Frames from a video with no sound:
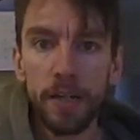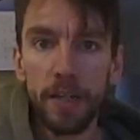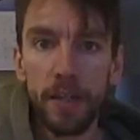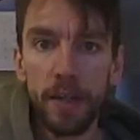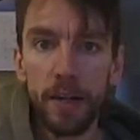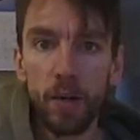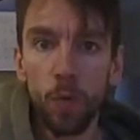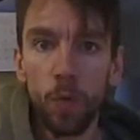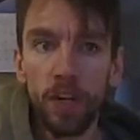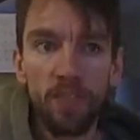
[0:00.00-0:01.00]
Now,
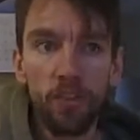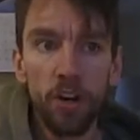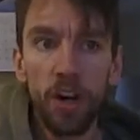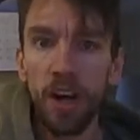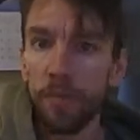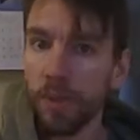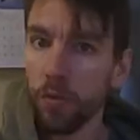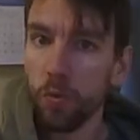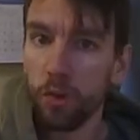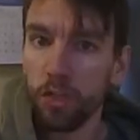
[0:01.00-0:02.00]
whenever I'm in the
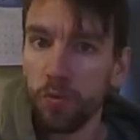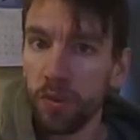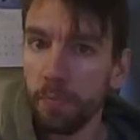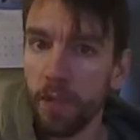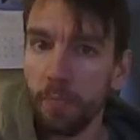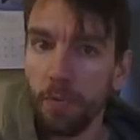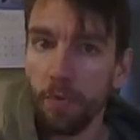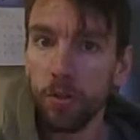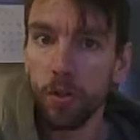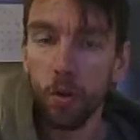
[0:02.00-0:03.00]
woods with
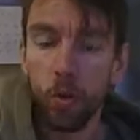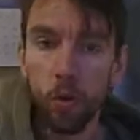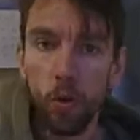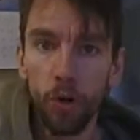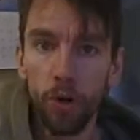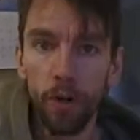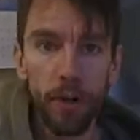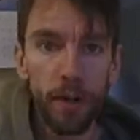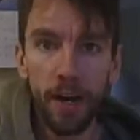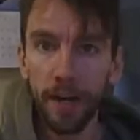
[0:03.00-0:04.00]
people or
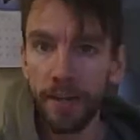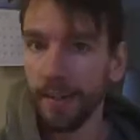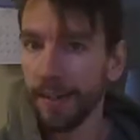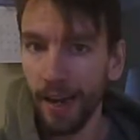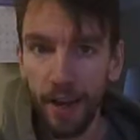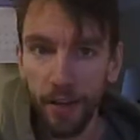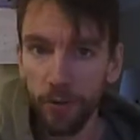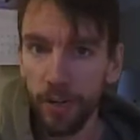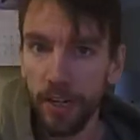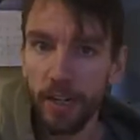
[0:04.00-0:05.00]
at a
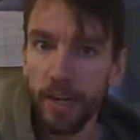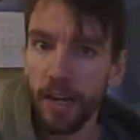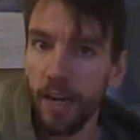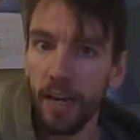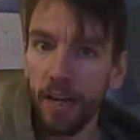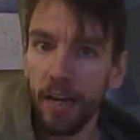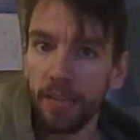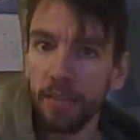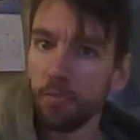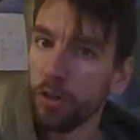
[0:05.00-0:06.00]
gathering and
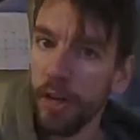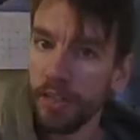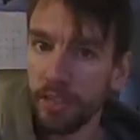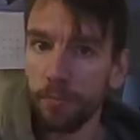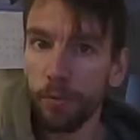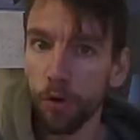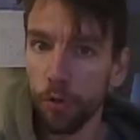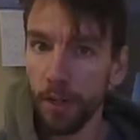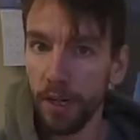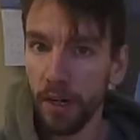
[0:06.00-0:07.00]
someone asks to borrow
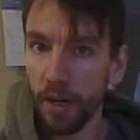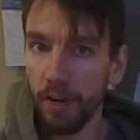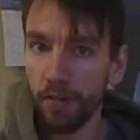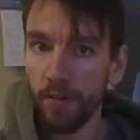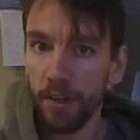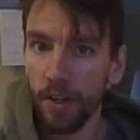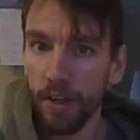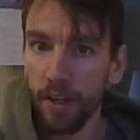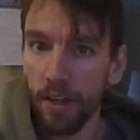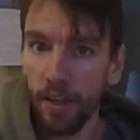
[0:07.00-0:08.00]
my knife,
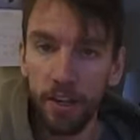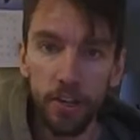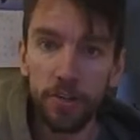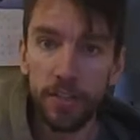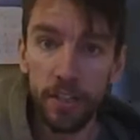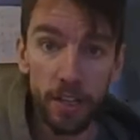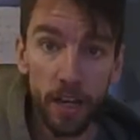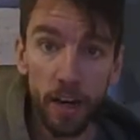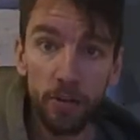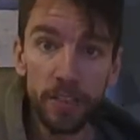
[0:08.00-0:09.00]
they use it and
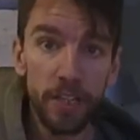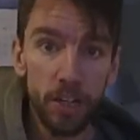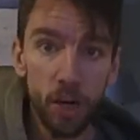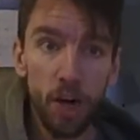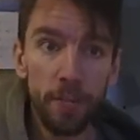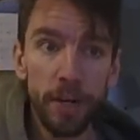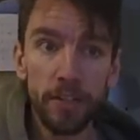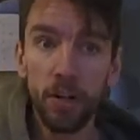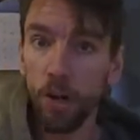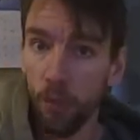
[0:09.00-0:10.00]
I always get a comment,
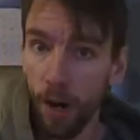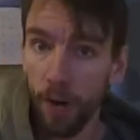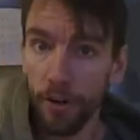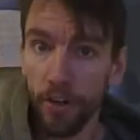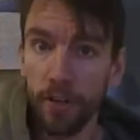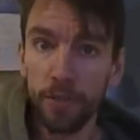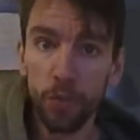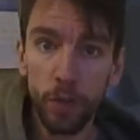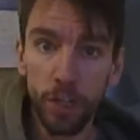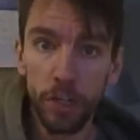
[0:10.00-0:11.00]
"Oh wow, your knife's
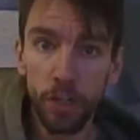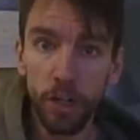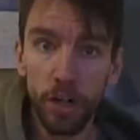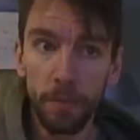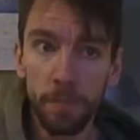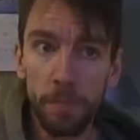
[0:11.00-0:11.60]
really sharp."